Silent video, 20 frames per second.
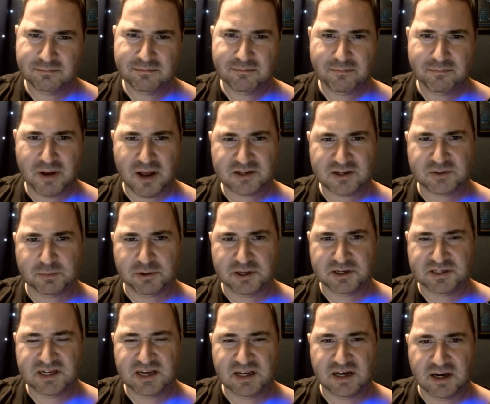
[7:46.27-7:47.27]
Possibly
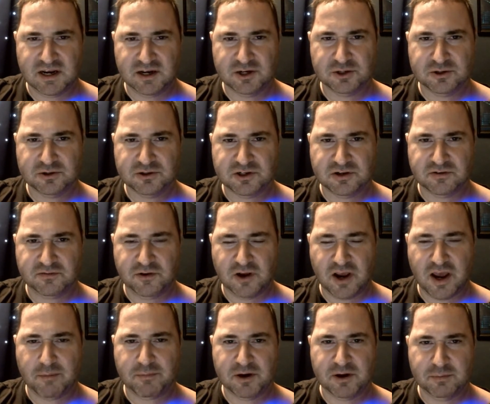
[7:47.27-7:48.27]
teenagers, if you
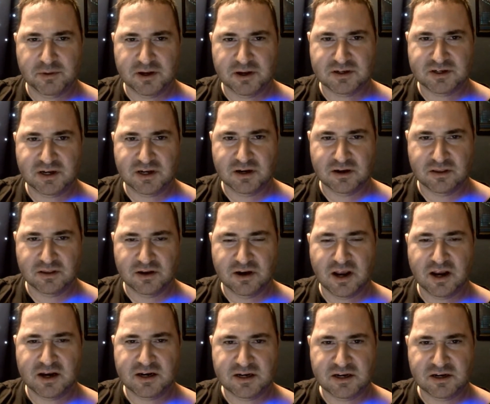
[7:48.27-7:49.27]
happen to be a teen in the
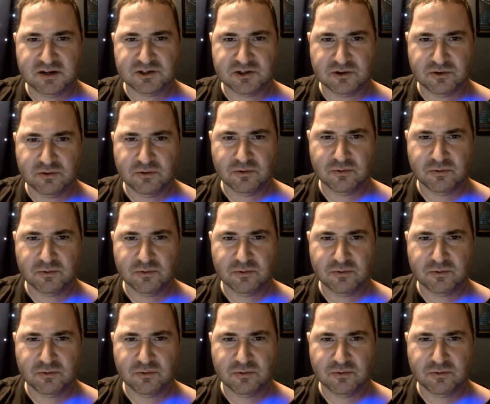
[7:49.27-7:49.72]
90s and